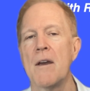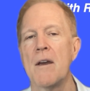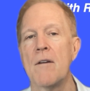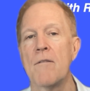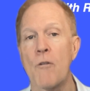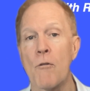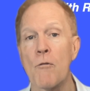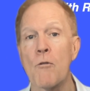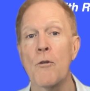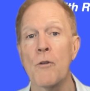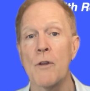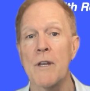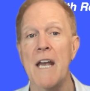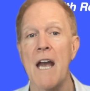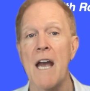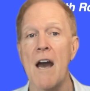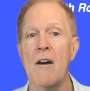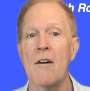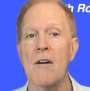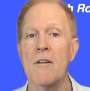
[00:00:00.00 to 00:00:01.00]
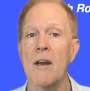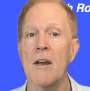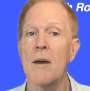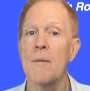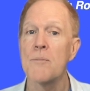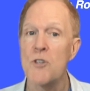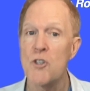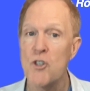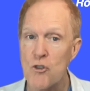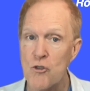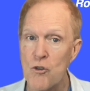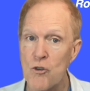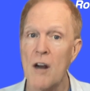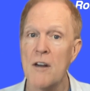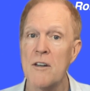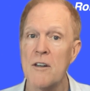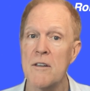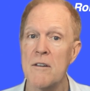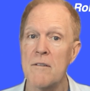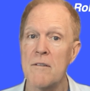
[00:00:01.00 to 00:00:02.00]
for ruling out
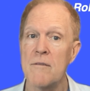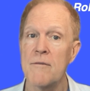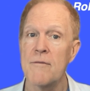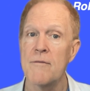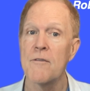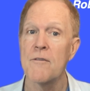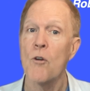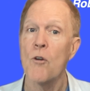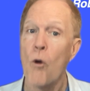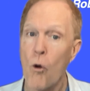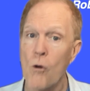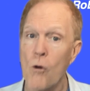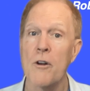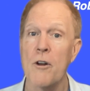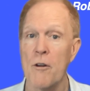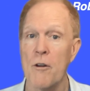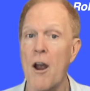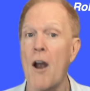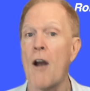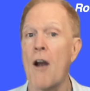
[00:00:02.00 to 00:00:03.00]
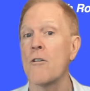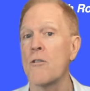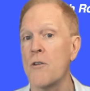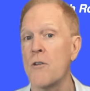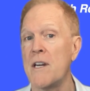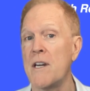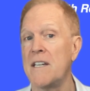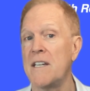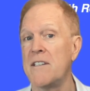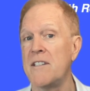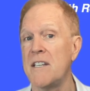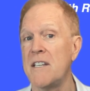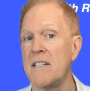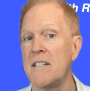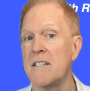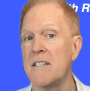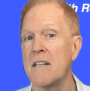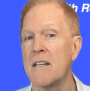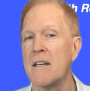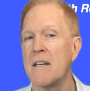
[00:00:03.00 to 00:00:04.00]
obstructive coronary artery
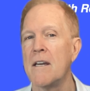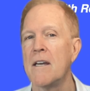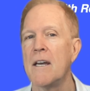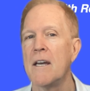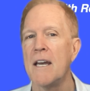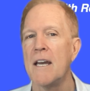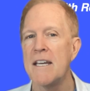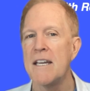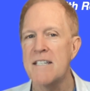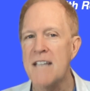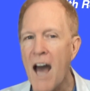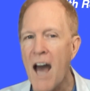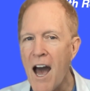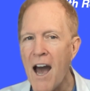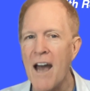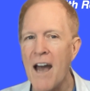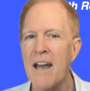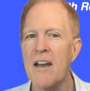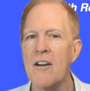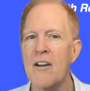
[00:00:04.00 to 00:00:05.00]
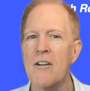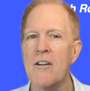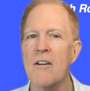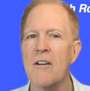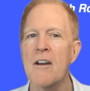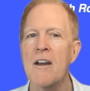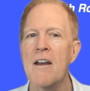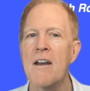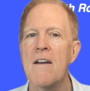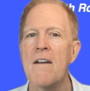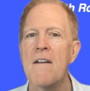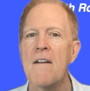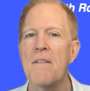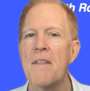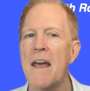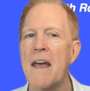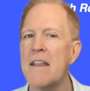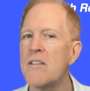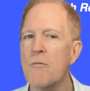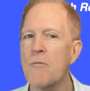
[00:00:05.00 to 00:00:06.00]
disease is higher
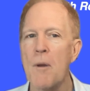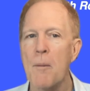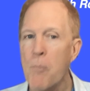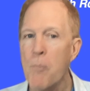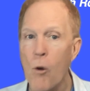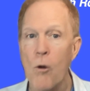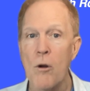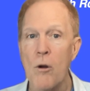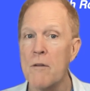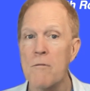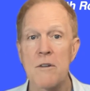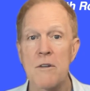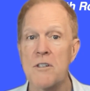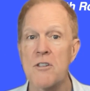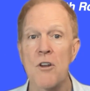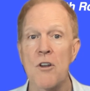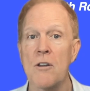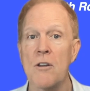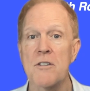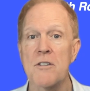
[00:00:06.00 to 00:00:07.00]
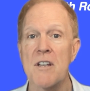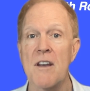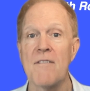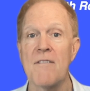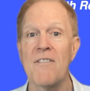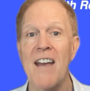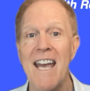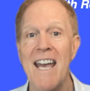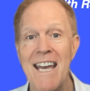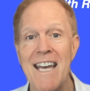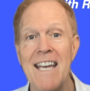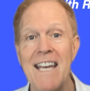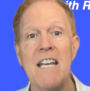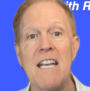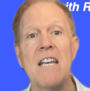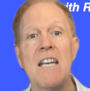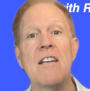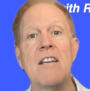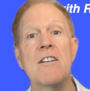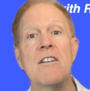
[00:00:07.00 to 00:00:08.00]
than the reported results of
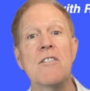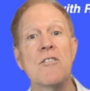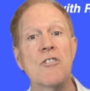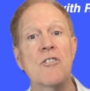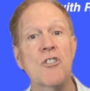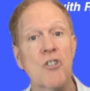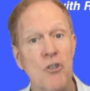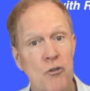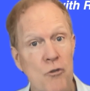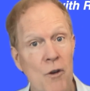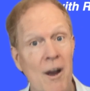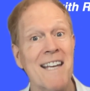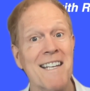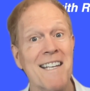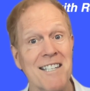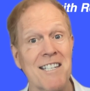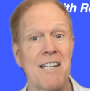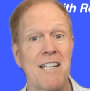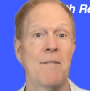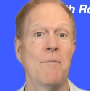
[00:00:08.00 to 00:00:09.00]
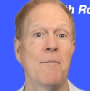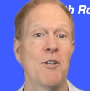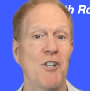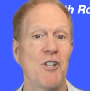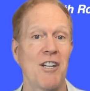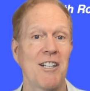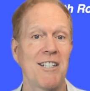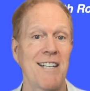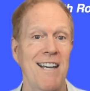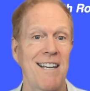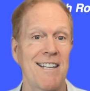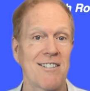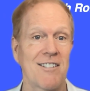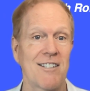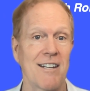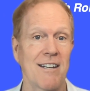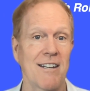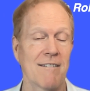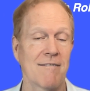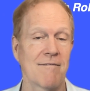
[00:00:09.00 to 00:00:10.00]
any stress imaging
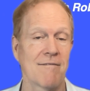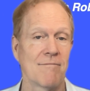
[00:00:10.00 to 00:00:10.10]
testing,